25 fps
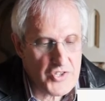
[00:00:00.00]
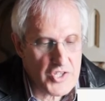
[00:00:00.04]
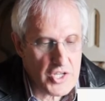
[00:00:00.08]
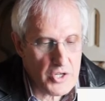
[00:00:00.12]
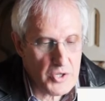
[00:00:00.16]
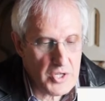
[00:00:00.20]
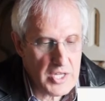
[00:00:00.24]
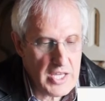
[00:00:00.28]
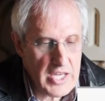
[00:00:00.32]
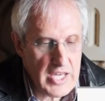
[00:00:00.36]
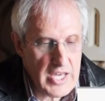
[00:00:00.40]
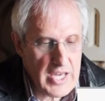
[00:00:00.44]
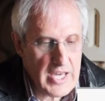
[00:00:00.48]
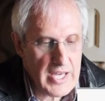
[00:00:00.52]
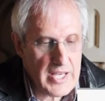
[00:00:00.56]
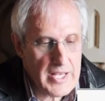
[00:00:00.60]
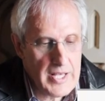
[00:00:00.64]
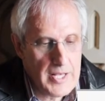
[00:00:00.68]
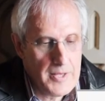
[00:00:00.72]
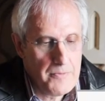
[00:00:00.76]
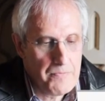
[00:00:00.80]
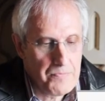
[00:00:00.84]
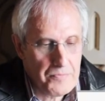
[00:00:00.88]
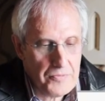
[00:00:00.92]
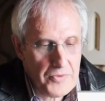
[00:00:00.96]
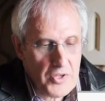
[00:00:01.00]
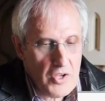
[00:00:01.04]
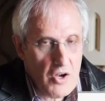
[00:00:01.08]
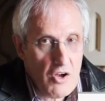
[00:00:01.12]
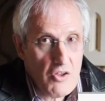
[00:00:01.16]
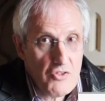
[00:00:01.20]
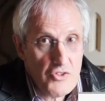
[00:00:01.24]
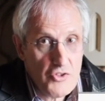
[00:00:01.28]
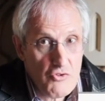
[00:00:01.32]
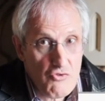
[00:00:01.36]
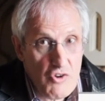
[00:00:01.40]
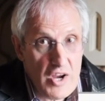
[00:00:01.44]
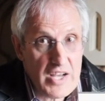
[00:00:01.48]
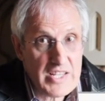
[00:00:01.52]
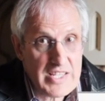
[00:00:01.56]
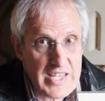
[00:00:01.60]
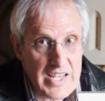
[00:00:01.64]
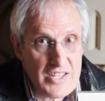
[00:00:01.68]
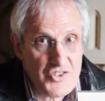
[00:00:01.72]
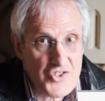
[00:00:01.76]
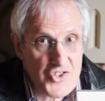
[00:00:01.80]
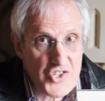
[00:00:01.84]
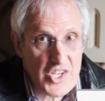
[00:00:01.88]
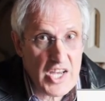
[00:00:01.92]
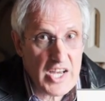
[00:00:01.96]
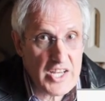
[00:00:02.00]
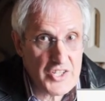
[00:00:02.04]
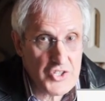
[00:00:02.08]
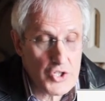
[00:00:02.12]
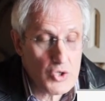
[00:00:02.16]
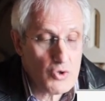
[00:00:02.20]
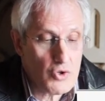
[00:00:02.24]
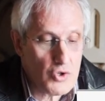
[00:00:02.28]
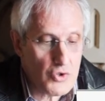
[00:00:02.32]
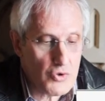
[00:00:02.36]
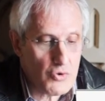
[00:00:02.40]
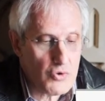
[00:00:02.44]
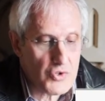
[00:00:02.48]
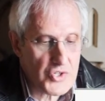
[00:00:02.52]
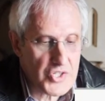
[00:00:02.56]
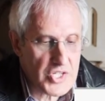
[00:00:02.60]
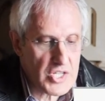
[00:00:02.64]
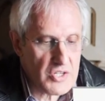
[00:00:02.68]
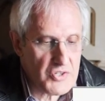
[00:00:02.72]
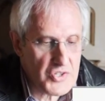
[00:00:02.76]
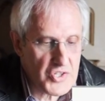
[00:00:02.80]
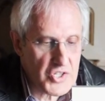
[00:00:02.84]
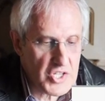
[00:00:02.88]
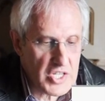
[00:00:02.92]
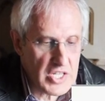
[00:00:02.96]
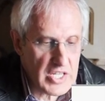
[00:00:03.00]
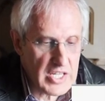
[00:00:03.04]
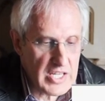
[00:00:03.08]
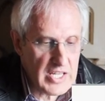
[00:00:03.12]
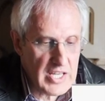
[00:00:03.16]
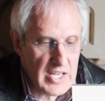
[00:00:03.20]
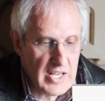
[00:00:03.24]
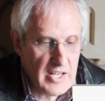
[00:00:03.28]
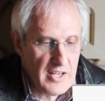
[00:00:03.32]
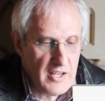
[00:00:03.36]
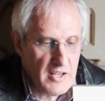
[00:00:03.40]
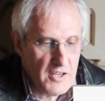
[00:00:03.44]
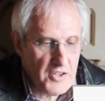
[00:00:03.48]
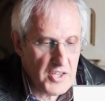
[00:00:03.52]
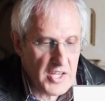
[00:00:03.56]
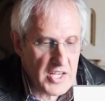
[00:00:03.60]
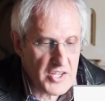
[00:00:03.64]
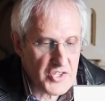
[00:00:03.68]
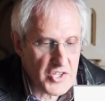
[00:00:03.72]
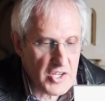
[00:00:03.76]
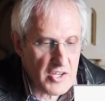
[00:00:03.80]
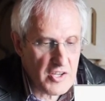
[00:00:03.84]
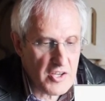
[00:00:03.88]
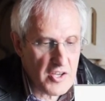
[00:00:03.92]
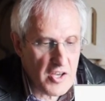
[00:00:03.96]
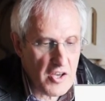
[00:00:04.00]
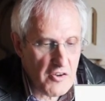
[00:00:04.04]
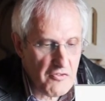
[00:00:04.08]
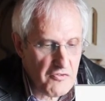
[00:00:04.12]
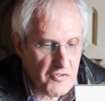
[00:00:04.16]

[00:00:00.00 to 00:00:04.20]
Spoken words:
so here on the right hand side, you can also see there's a